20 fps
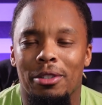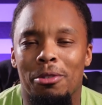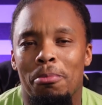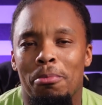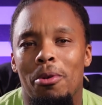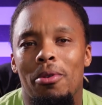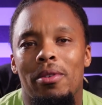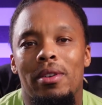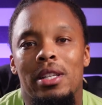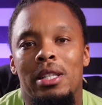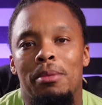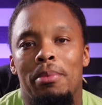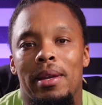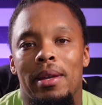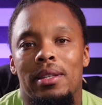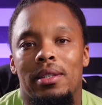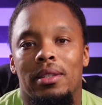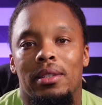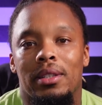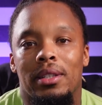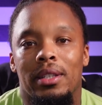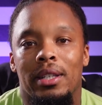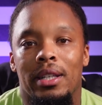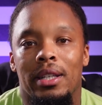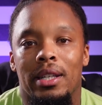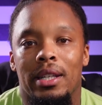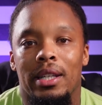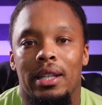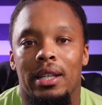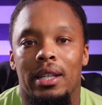So bokeh is
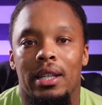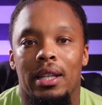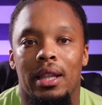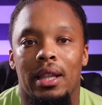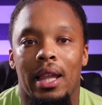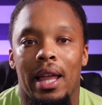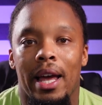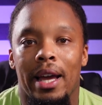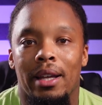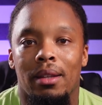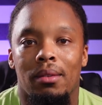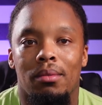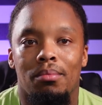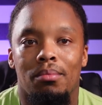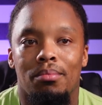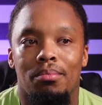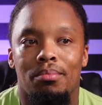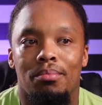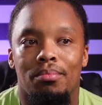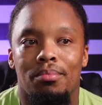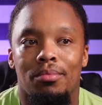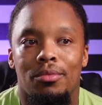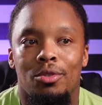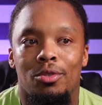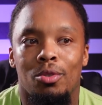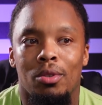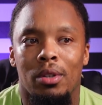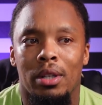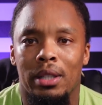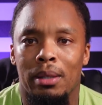basically like
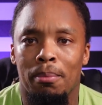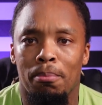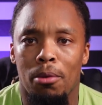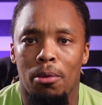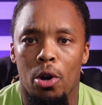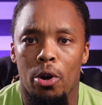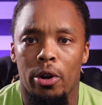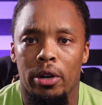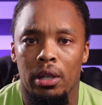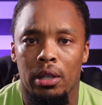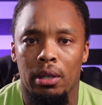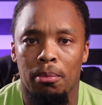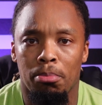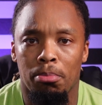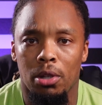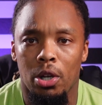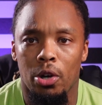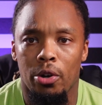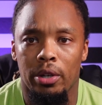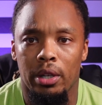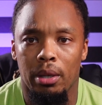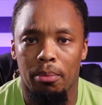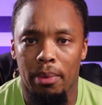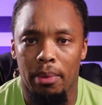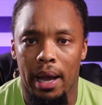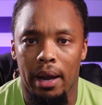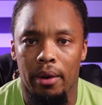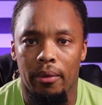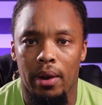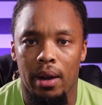sort of like the blur in the
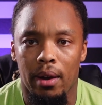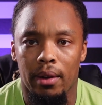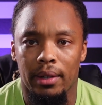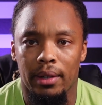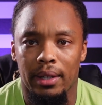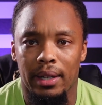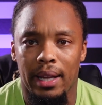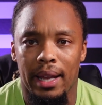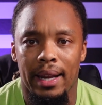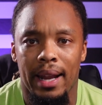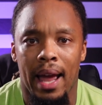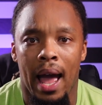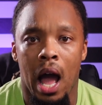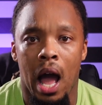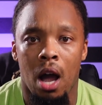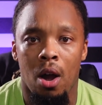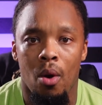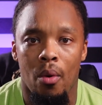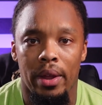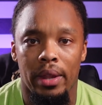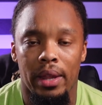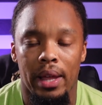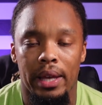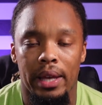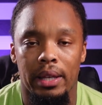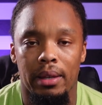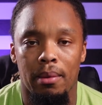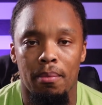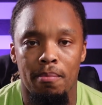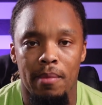background and how it
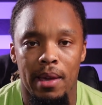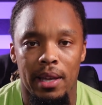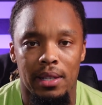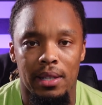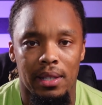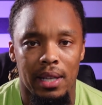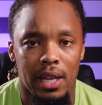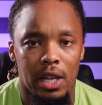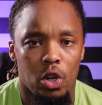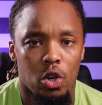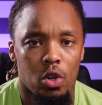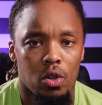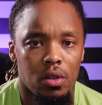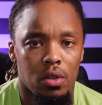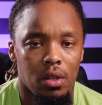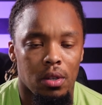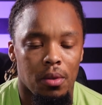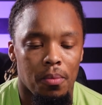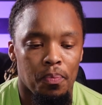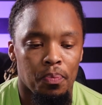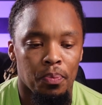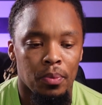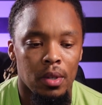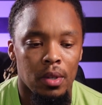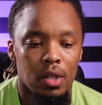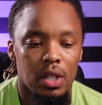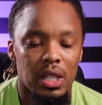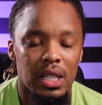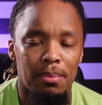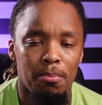like makes like
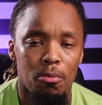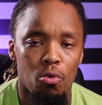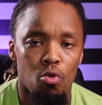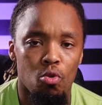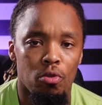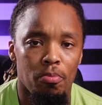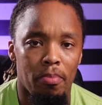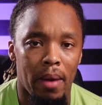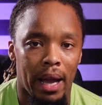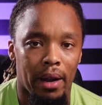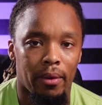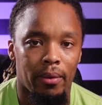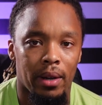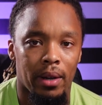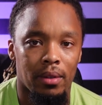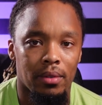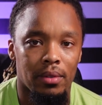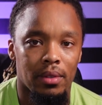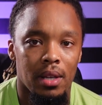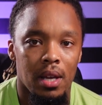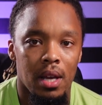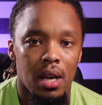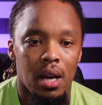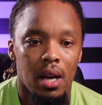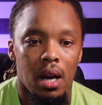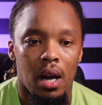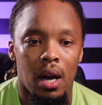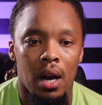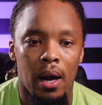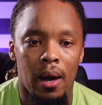smooth backgrounds.
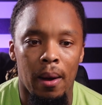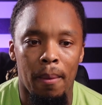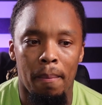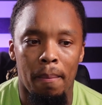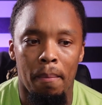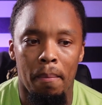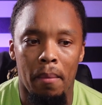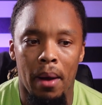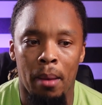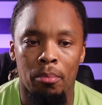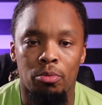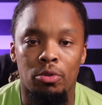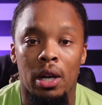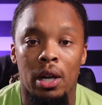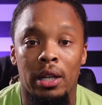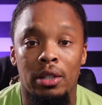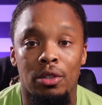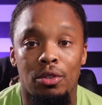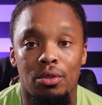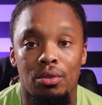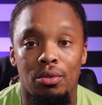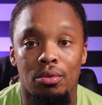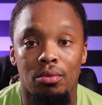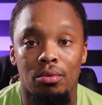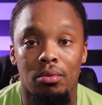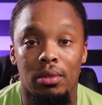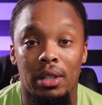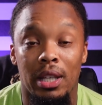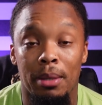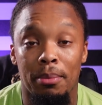I'm trying
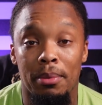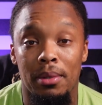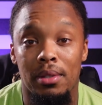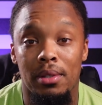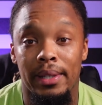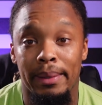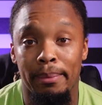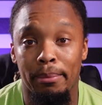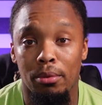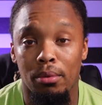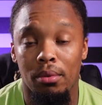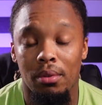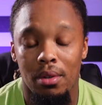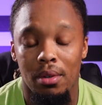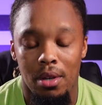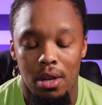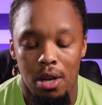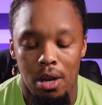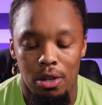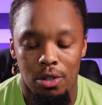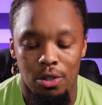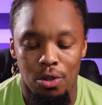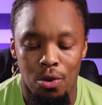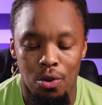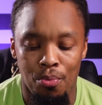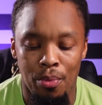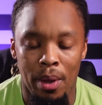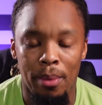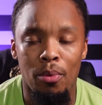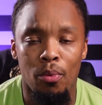to keep it simple,
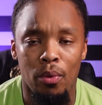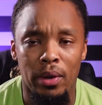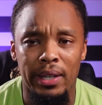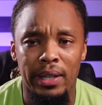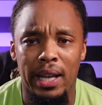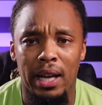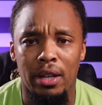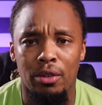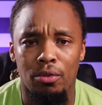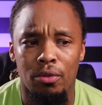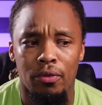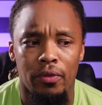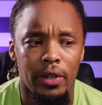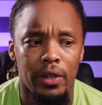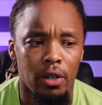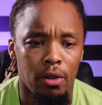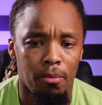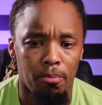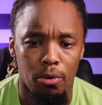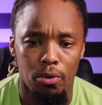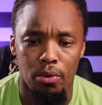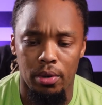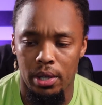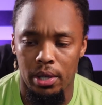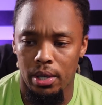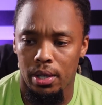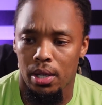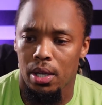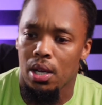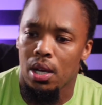so maybe one day I'll do a video on
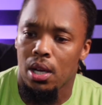bokeh.